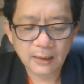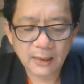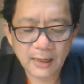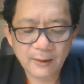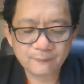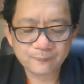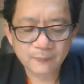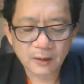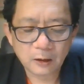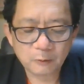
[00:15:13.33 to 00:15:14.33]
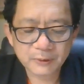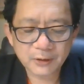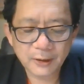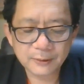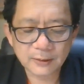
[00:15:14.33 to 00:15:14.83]
and
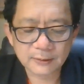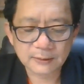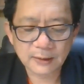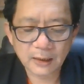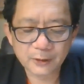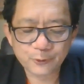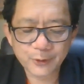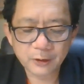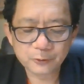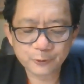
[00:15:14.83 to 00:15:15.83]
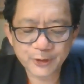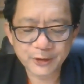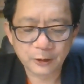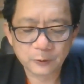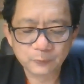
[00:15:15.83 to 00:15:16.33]
obtained a real
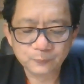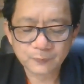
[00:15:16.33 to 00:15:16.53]
rhino.